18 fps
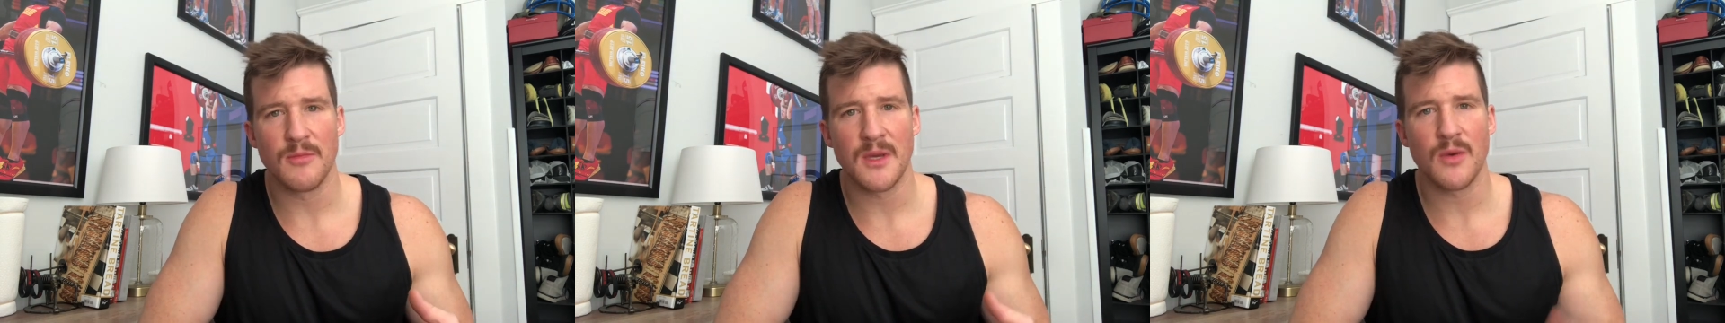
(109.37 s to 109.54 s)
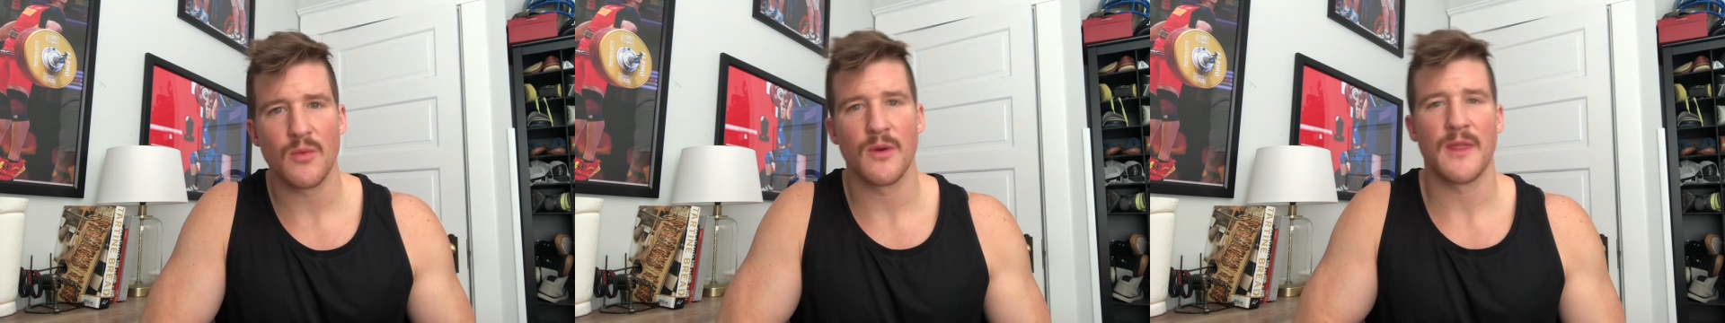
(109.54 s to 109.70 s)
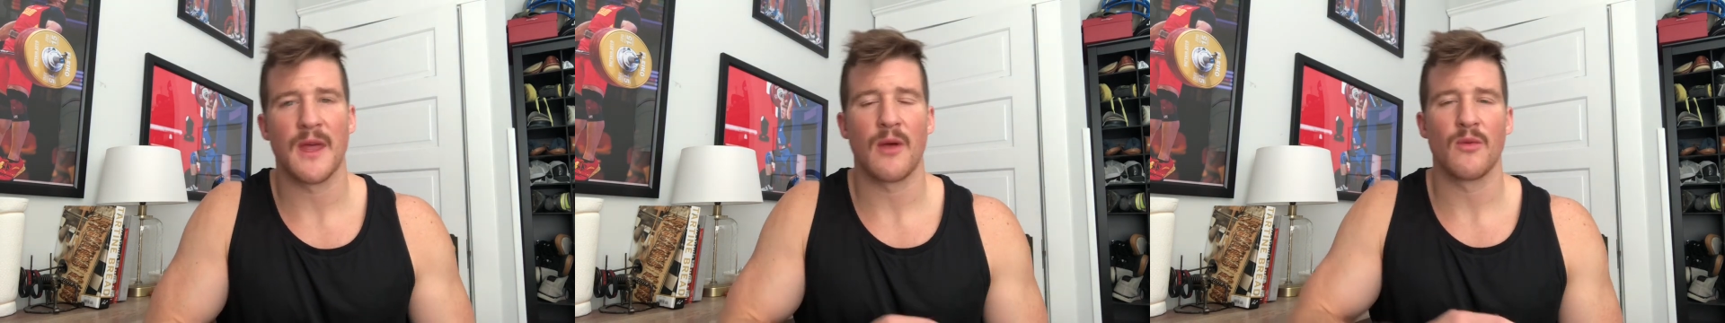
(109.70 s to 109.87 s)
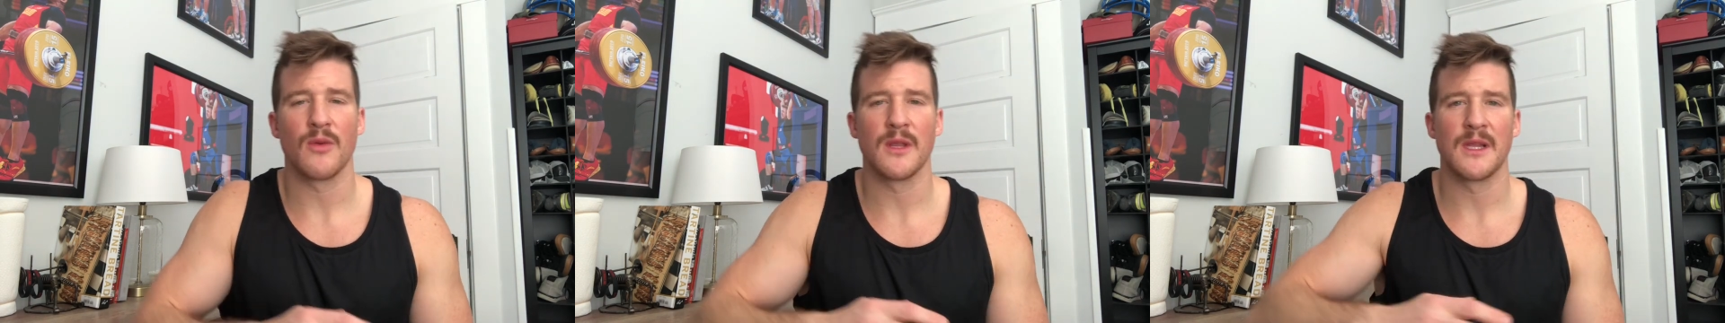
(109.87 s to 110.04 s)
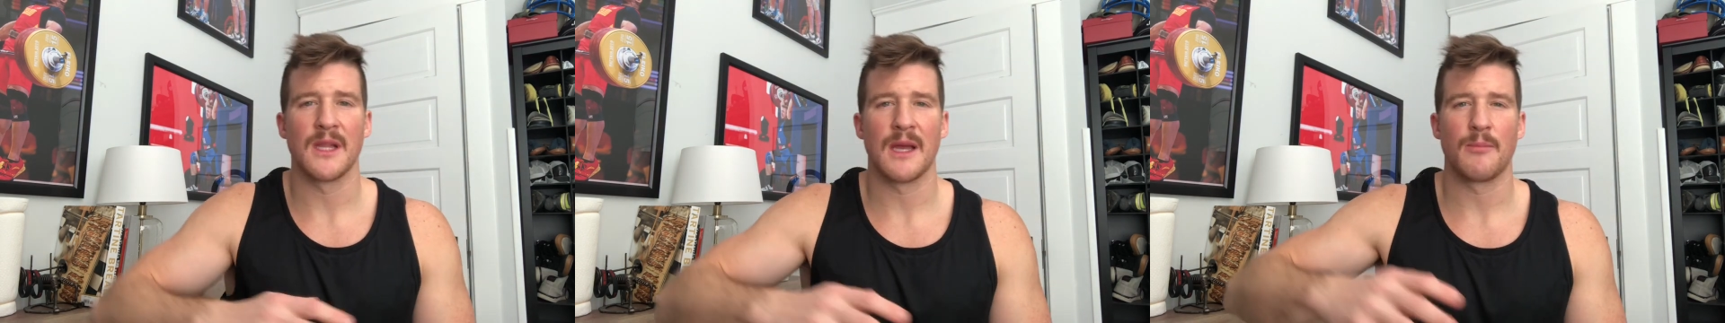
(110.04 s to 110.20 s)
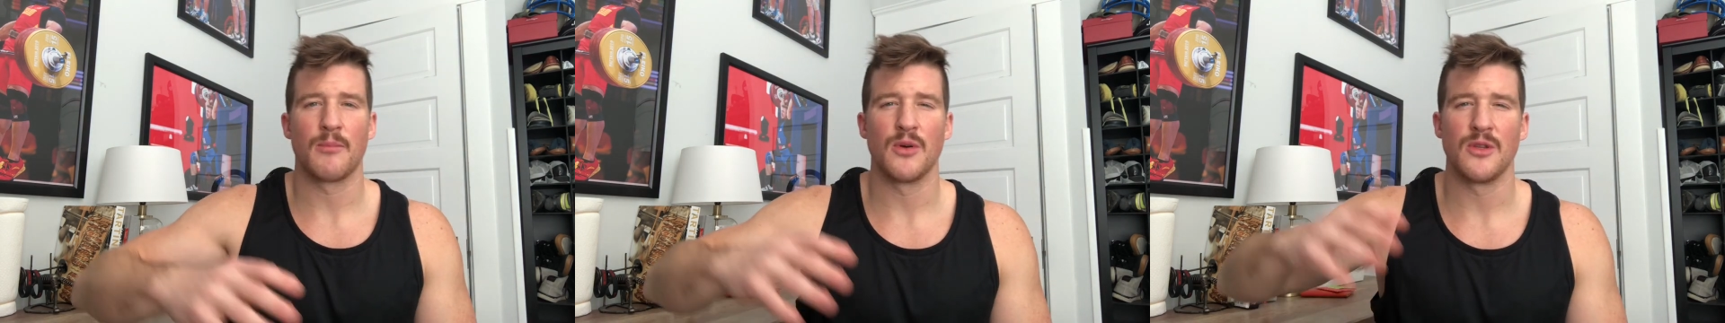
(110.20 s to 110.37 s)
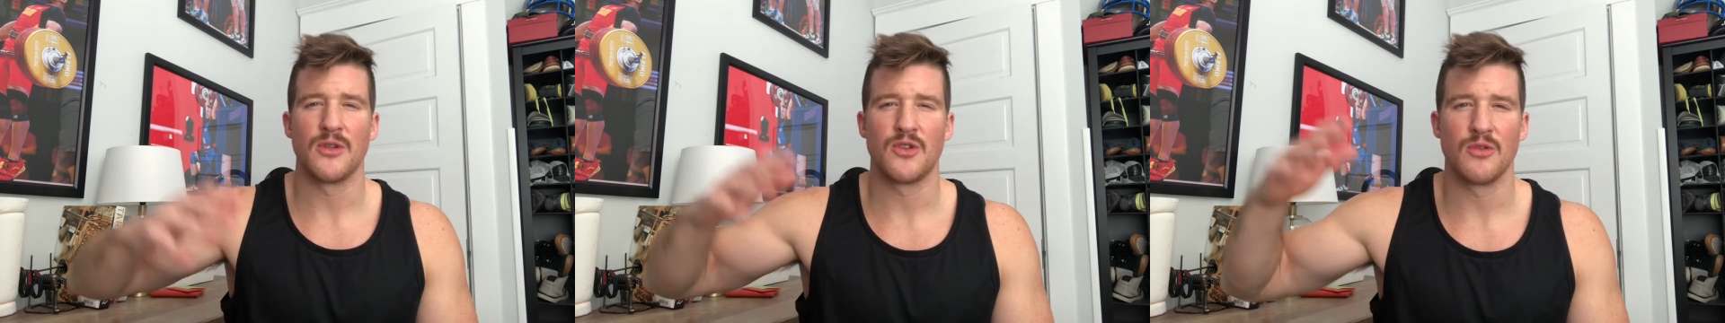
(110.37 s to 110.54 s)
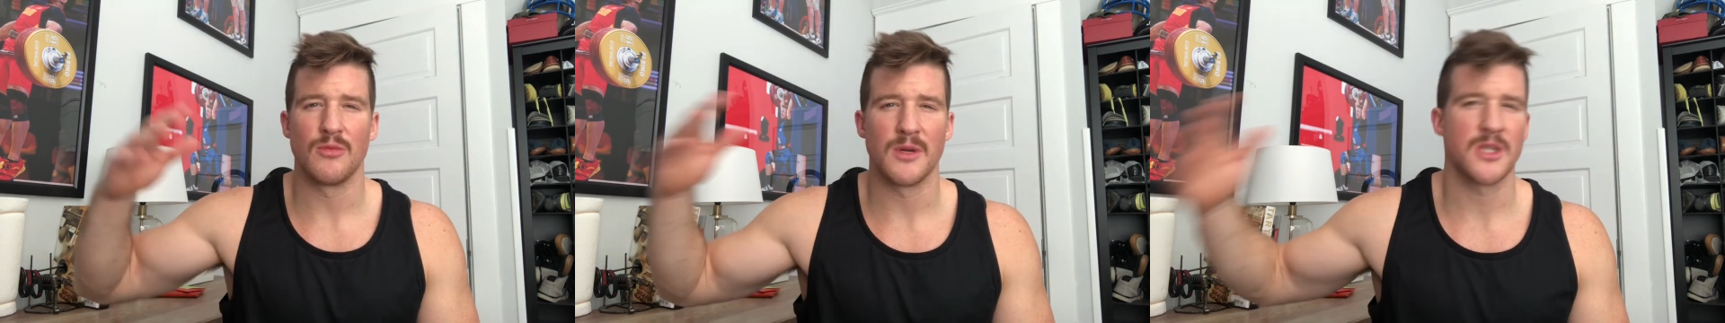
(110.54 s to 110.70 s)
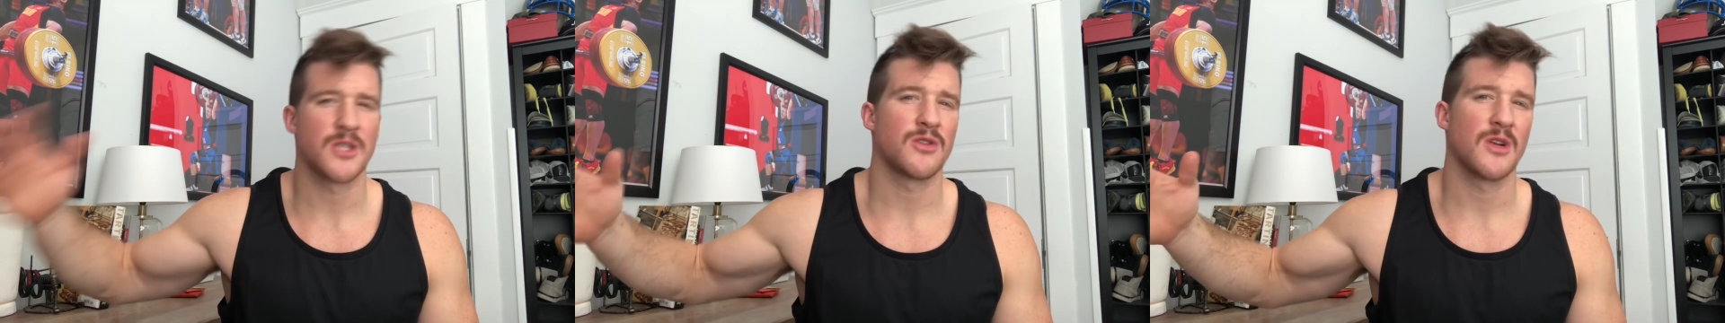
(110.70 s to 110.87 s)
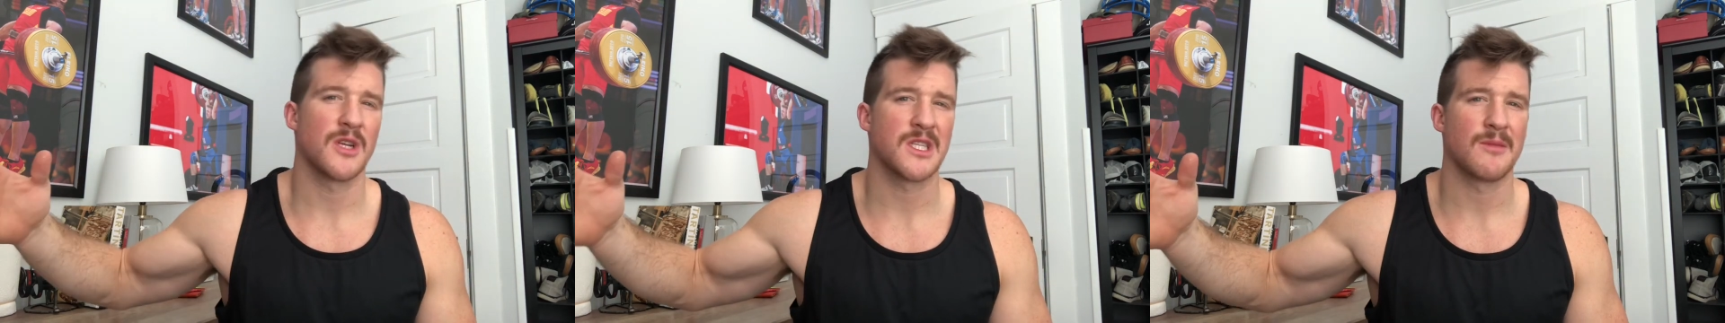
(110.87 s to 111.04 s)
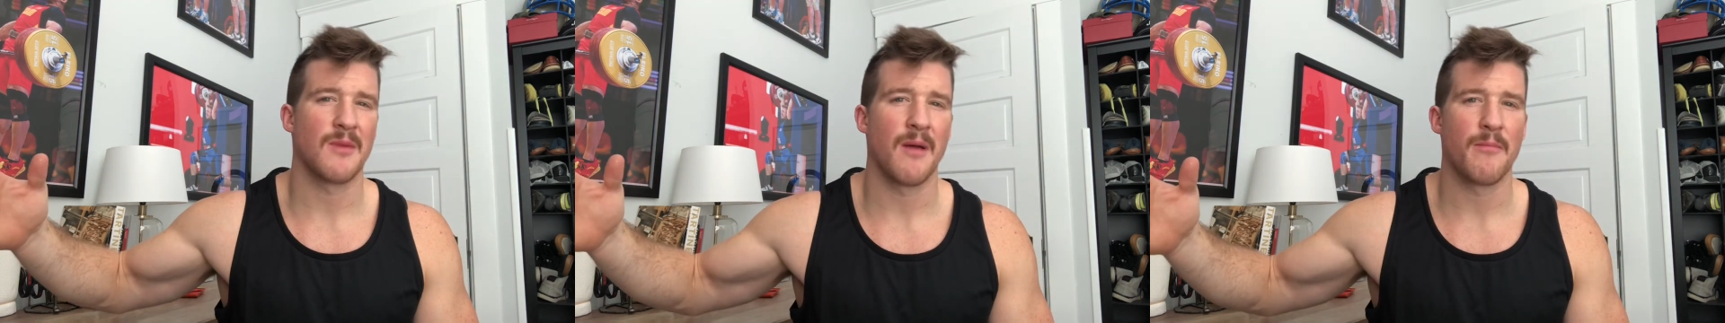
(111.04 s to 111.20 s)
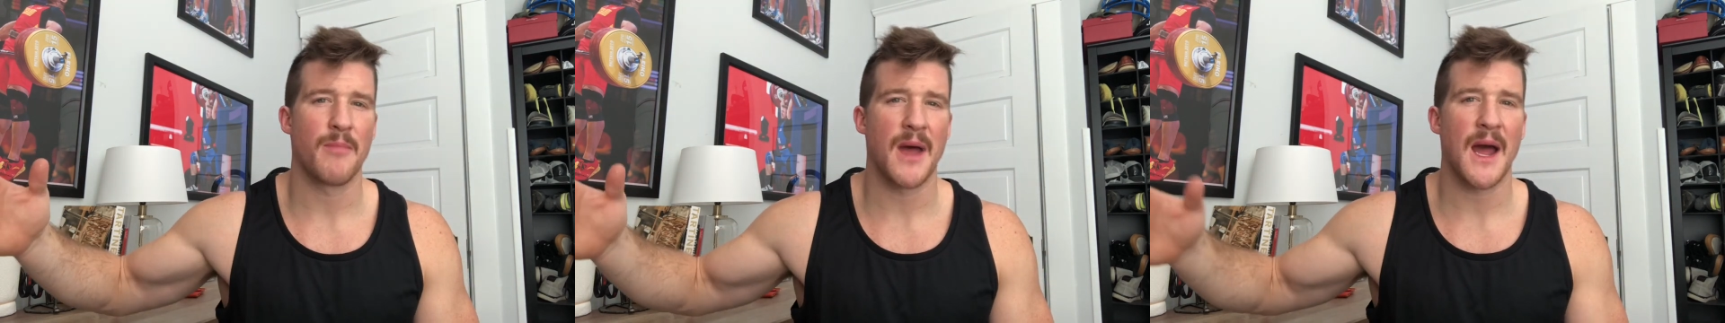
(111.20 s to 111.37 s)
without really like putting too much stress on my
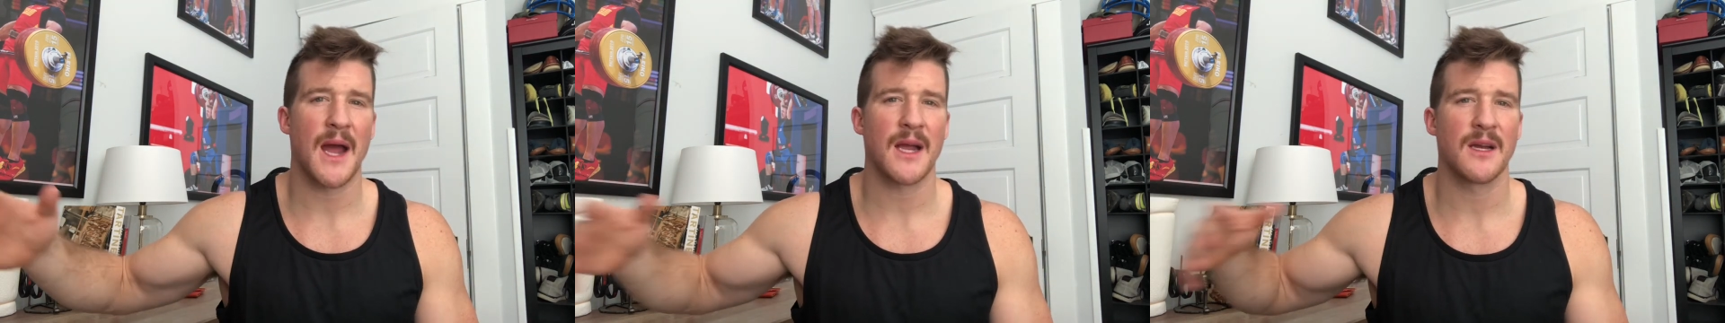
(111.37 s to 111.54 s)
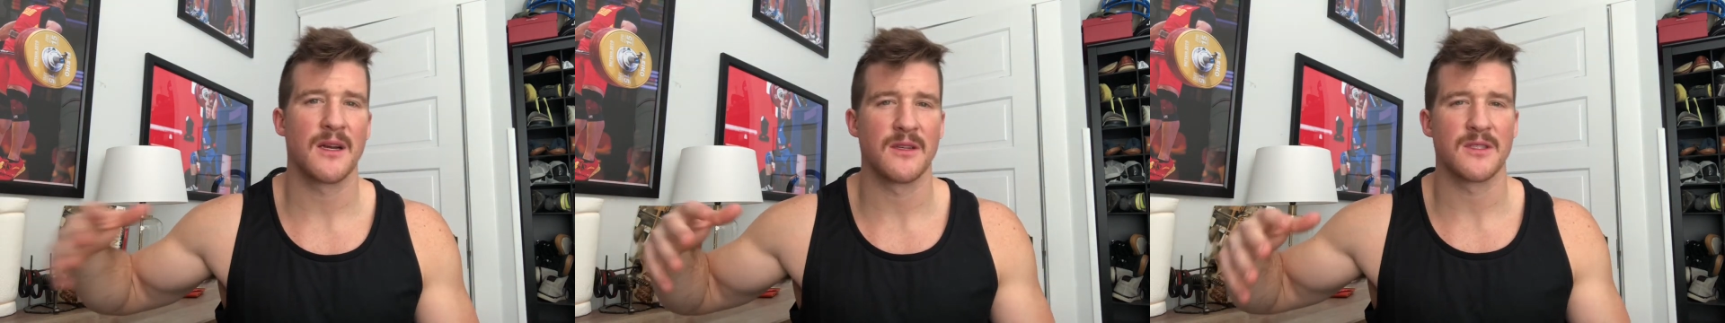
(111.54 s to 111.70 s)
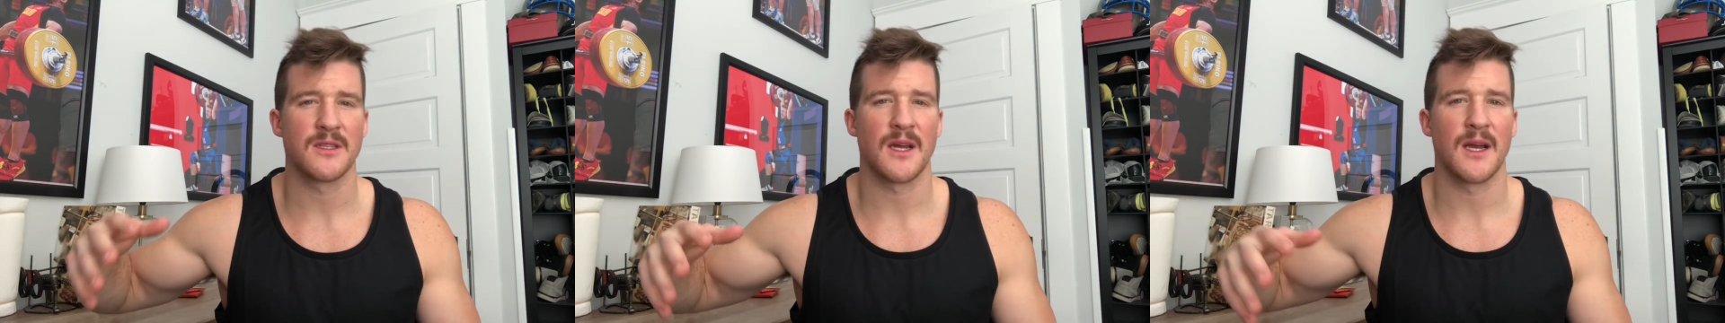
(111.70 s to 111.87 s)
back because I,